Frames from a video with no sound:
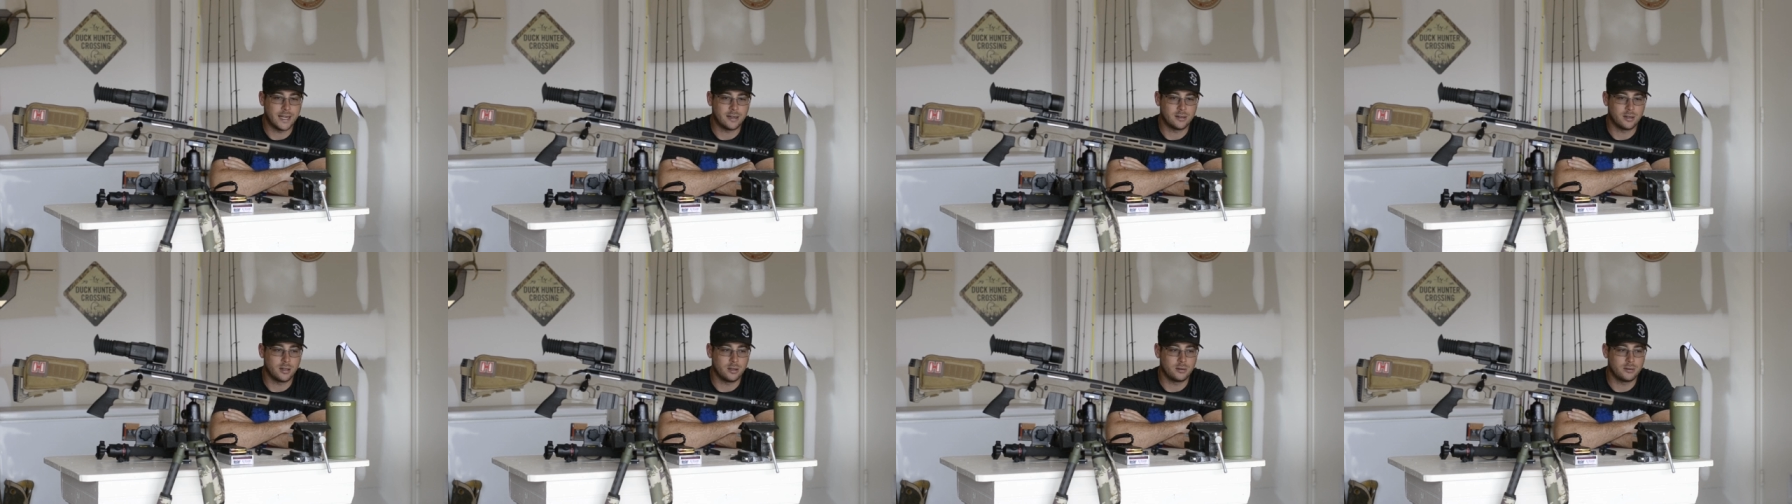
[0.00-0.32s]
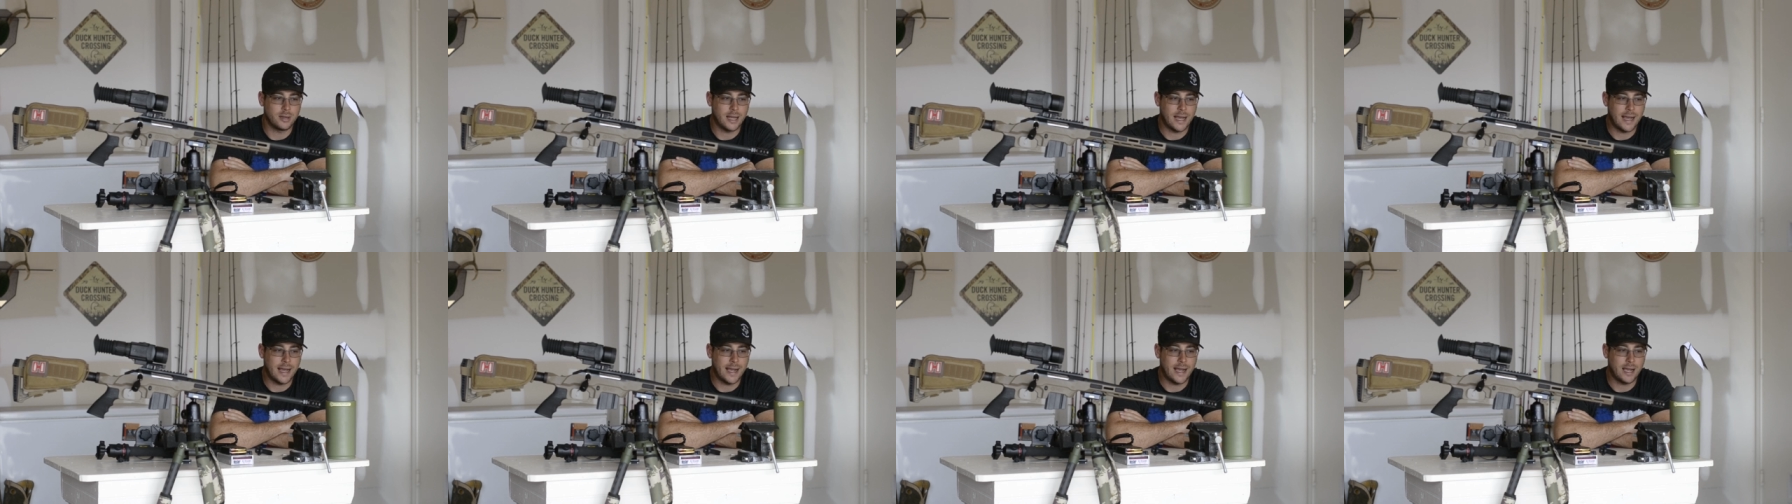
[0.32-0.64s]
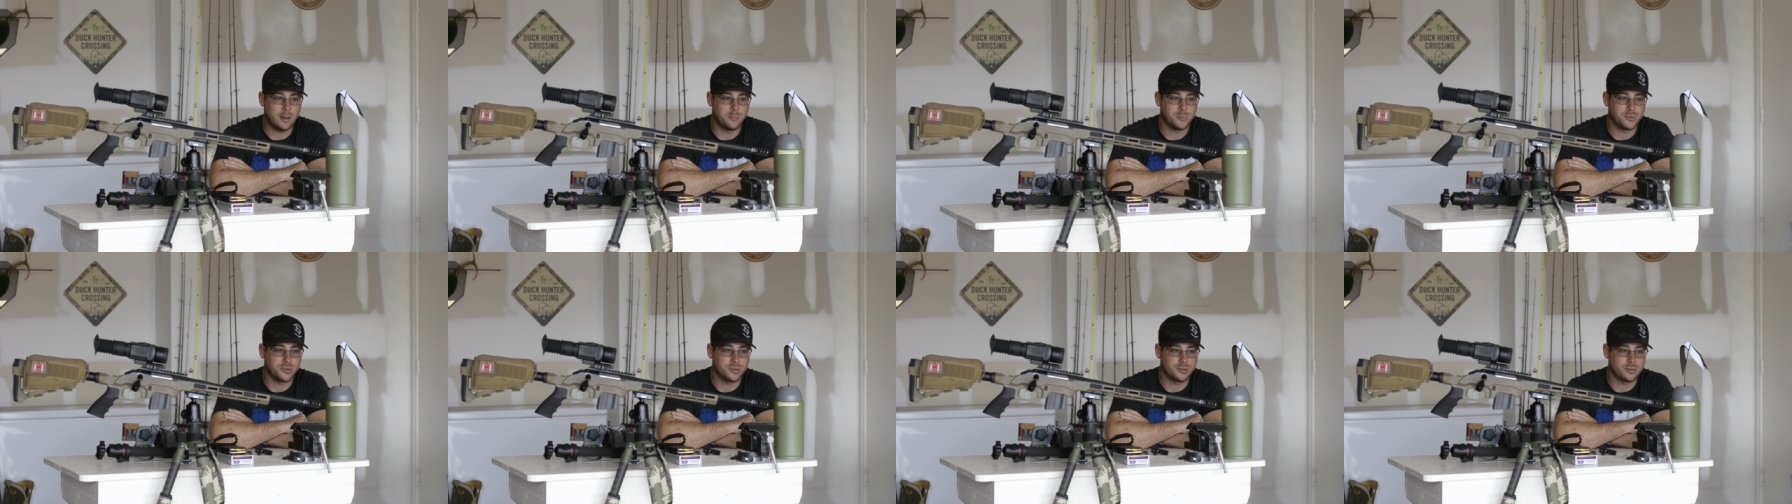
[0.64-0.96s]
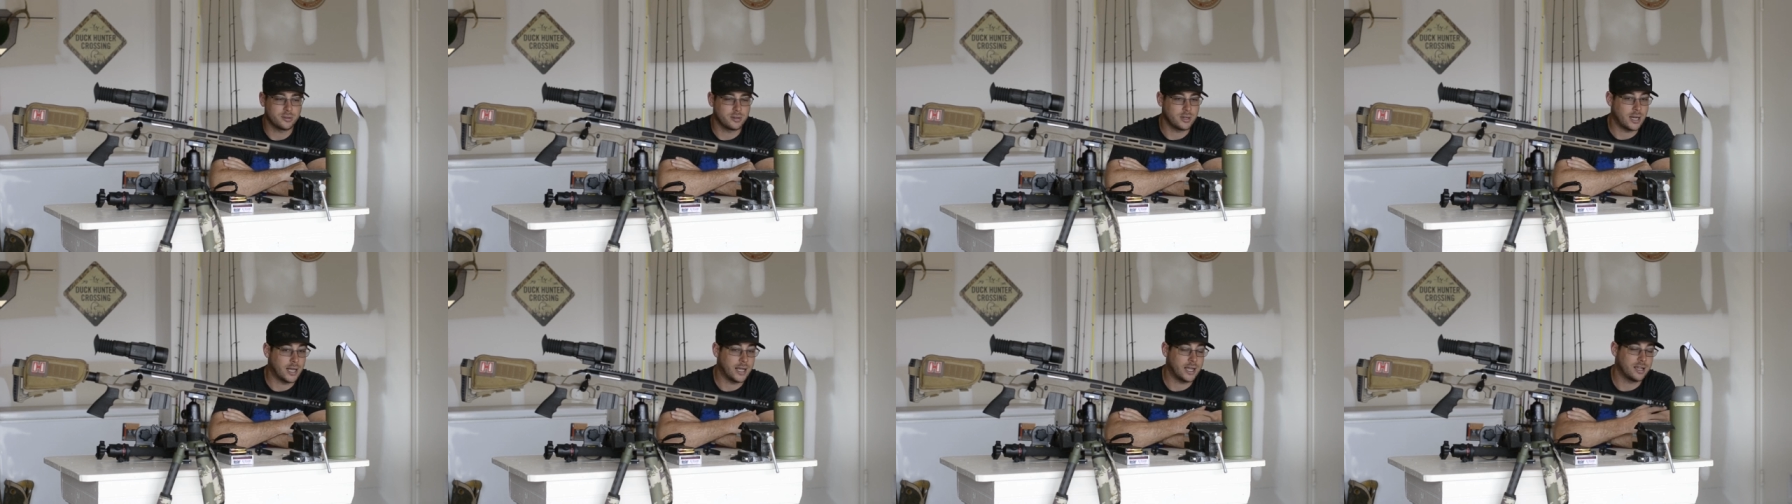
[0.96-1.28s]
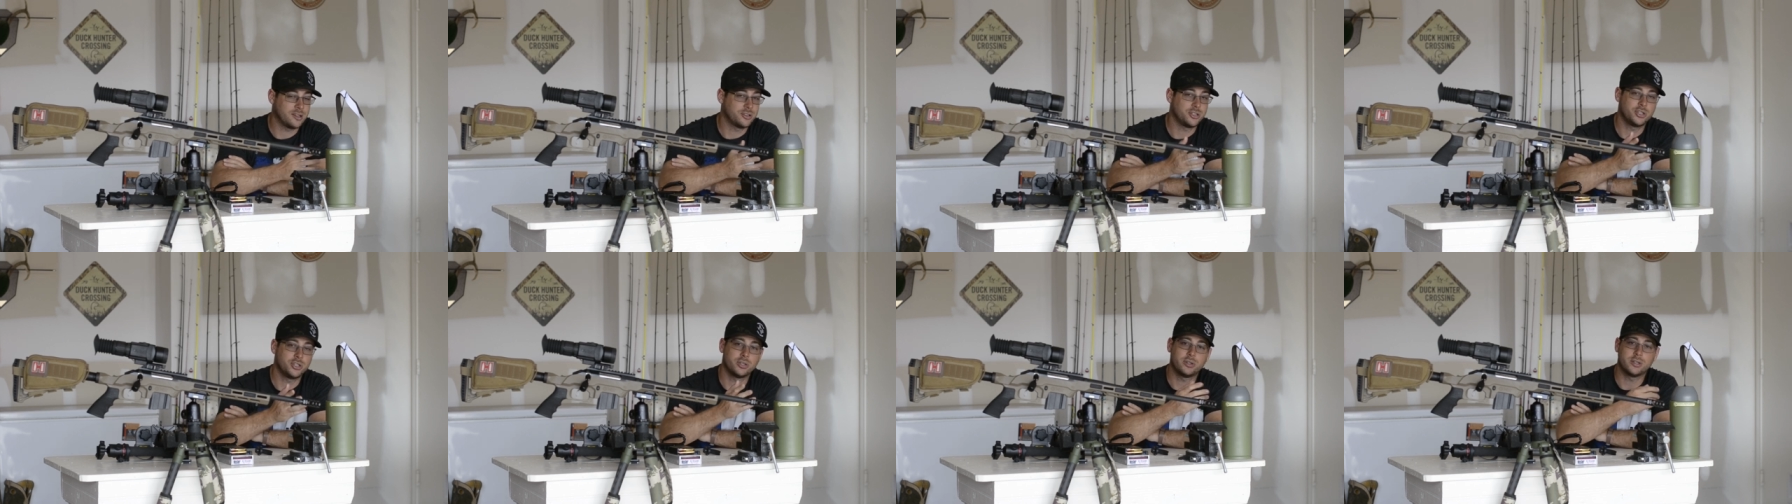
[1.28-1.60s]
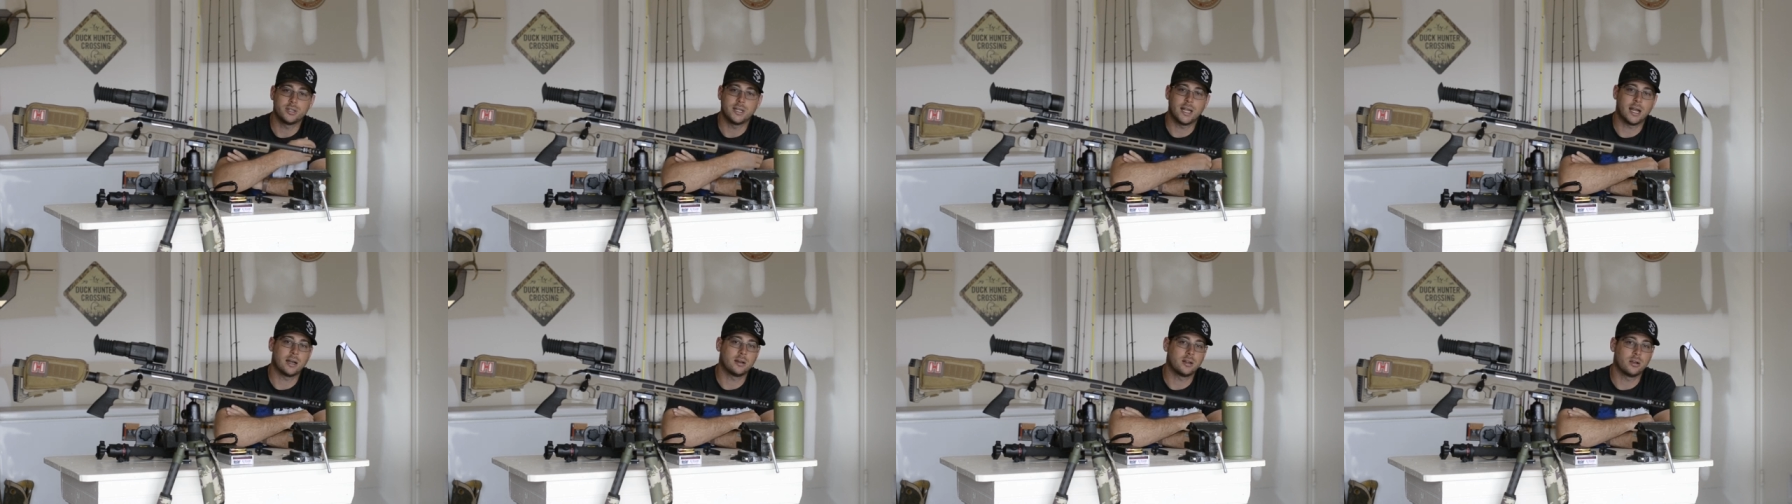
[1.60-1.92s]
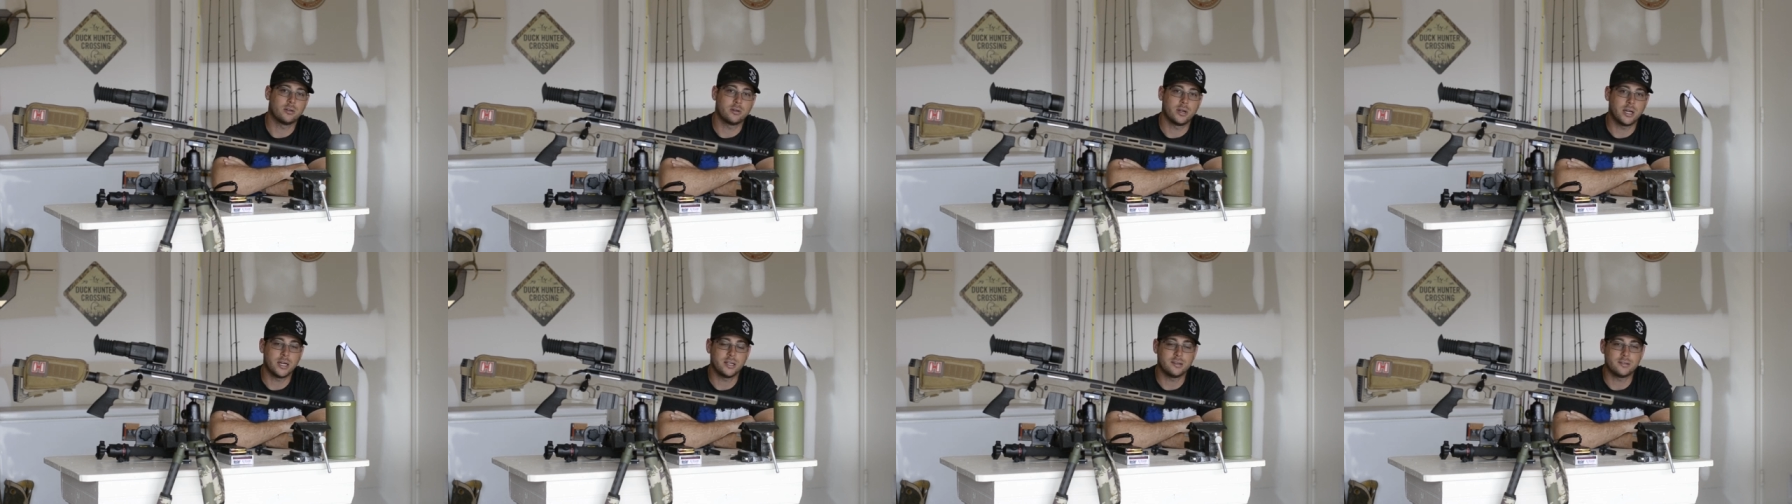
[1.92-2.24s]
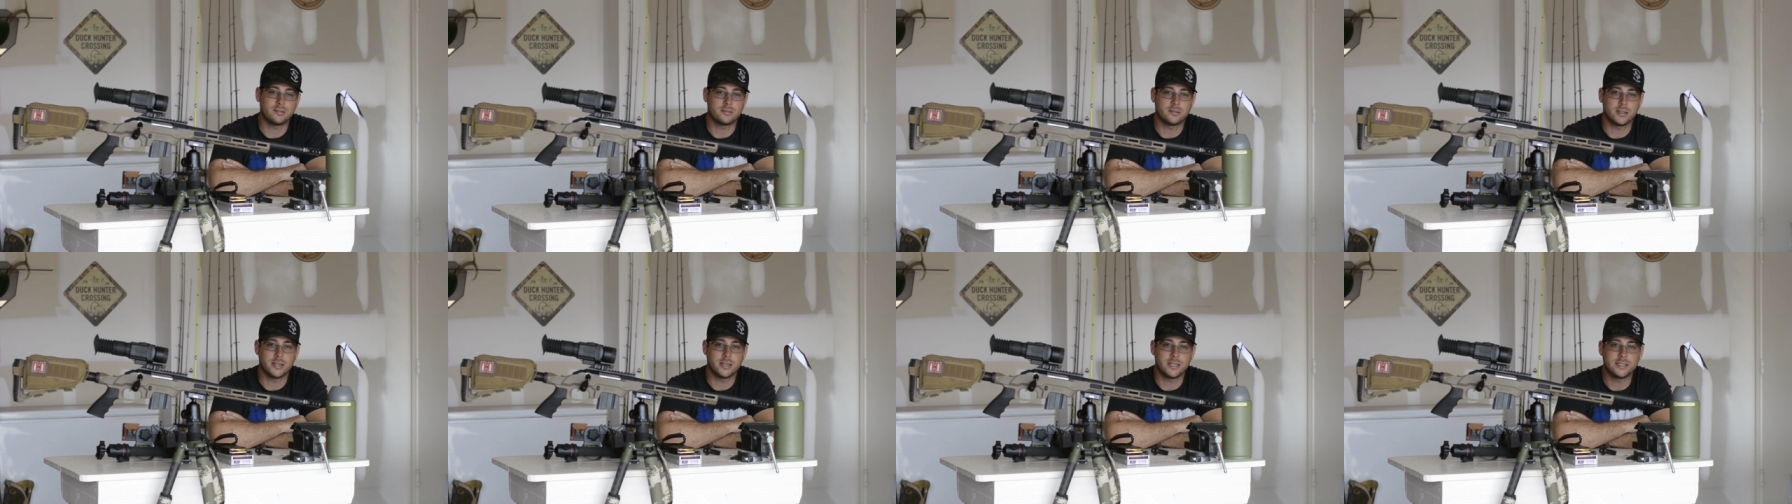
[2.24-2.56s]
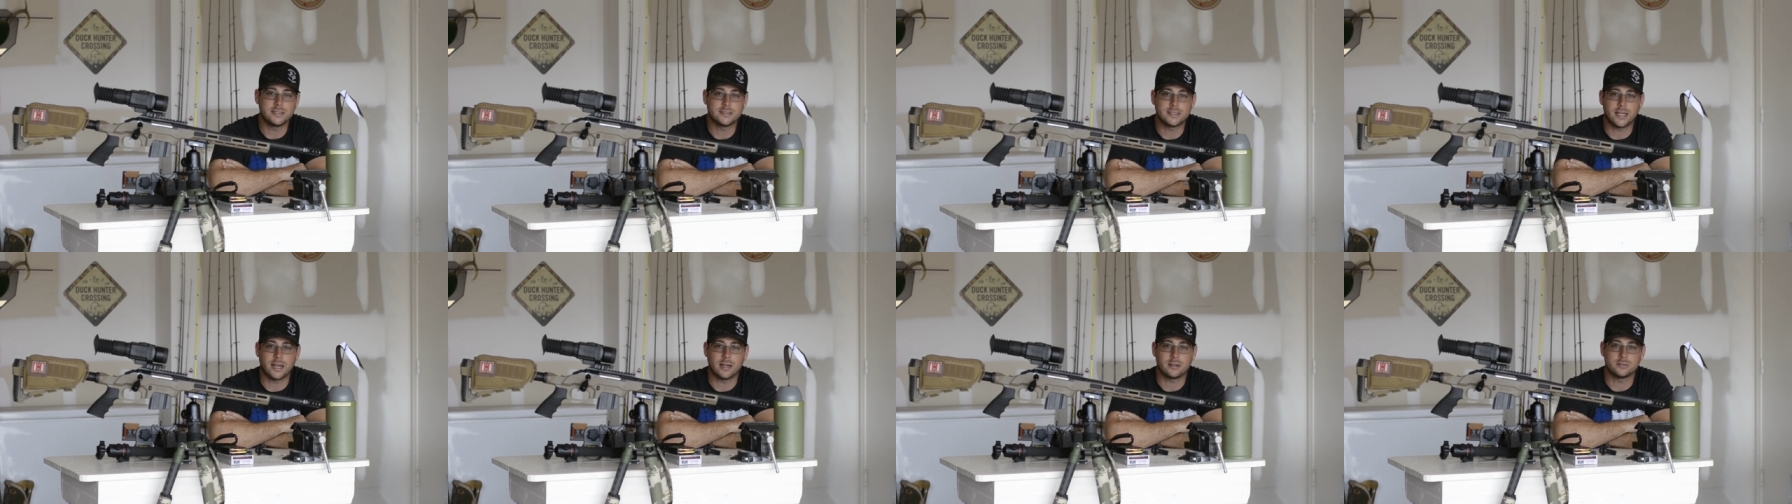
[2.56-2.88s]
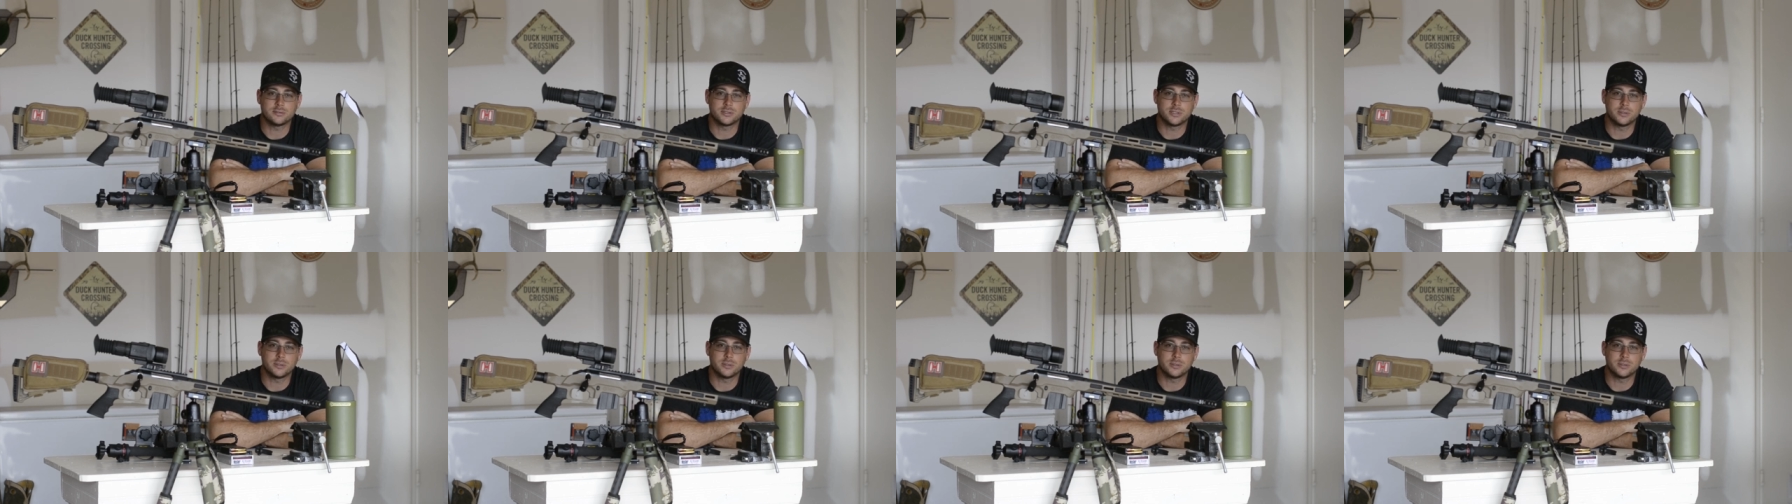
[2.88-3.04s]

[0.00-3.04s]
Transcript: so you just download the apps, and I guess you could download any